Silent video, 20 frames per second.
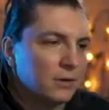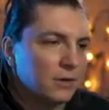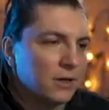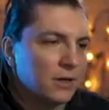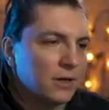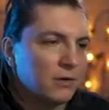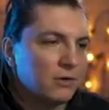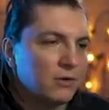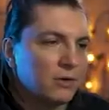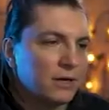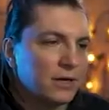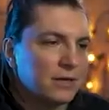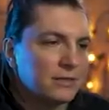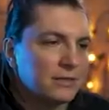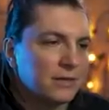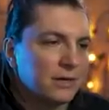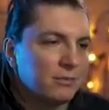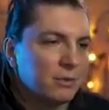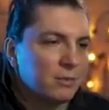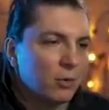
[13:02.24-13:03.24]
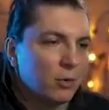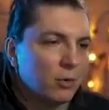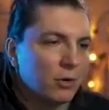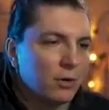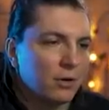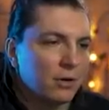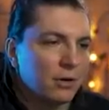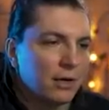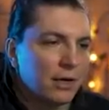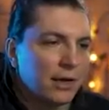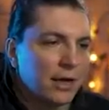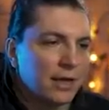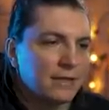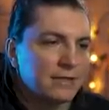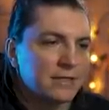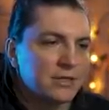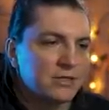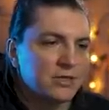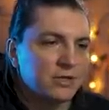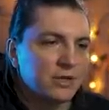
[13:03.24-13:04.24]
Here you can see a bit more and
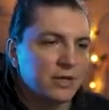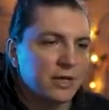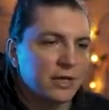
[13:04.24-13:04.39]
such in the